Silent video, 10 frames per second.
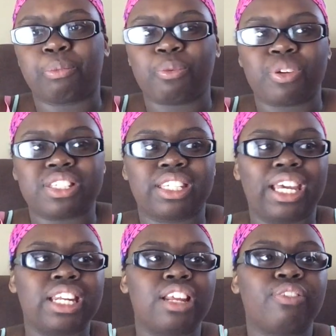But once
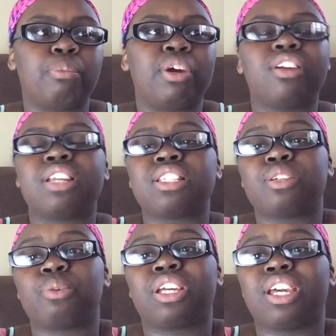again, if a parent does it
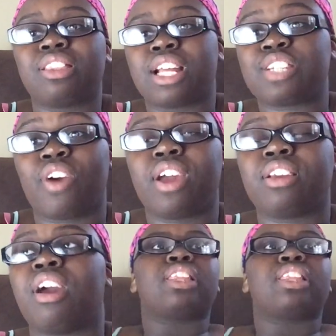to a kid, that's fine.